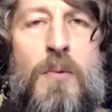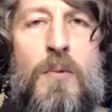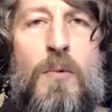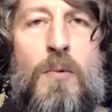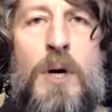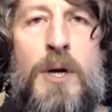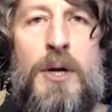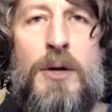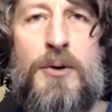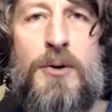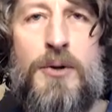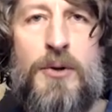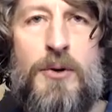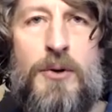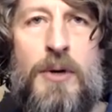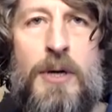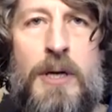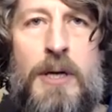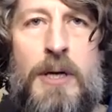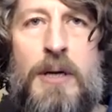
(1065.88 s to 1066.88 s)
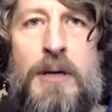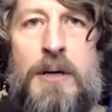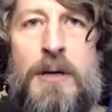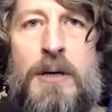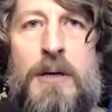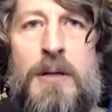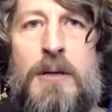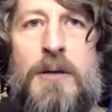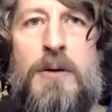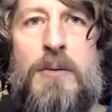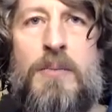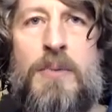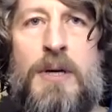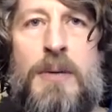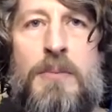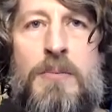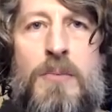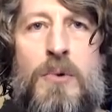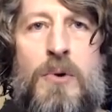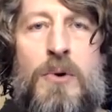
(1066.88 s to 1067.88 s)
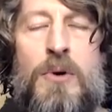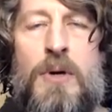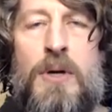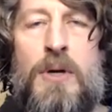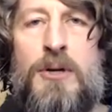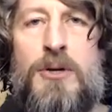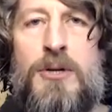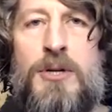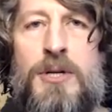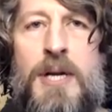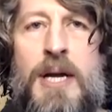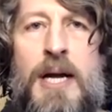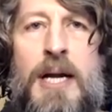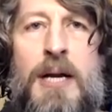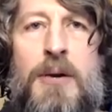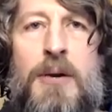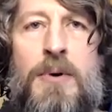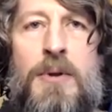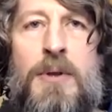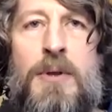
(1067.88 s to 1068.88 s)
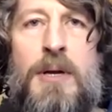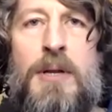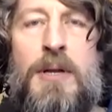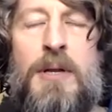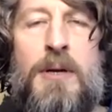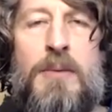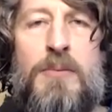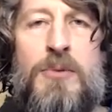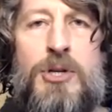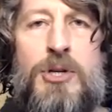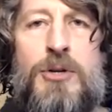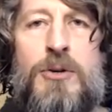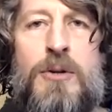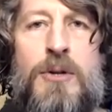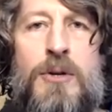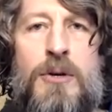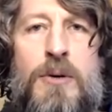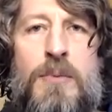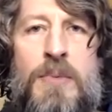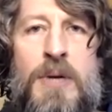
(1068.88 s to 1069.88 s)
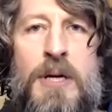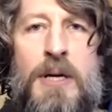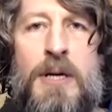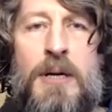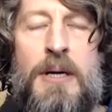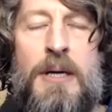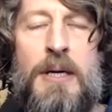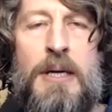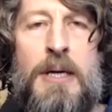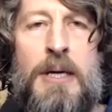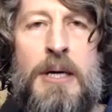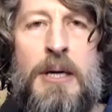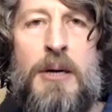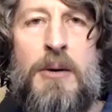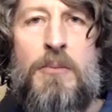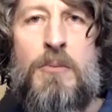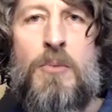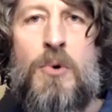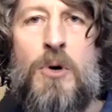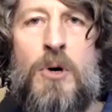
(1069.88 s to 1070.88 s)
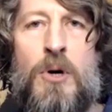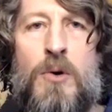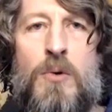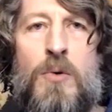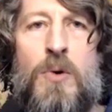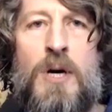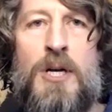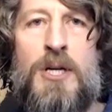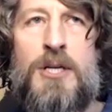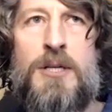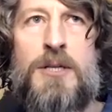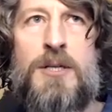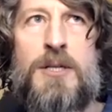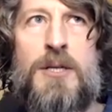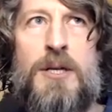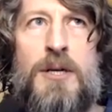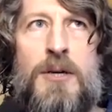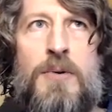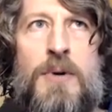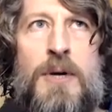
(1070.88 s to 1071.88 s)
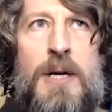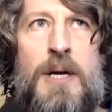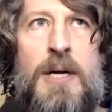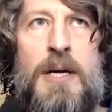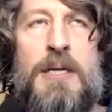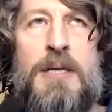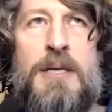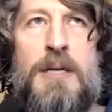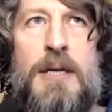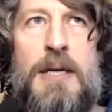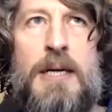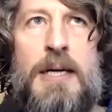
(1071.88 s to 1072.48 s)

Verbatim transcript: what you're doing a little bit more, understanding with it. I'm sure there will be more questions that arise.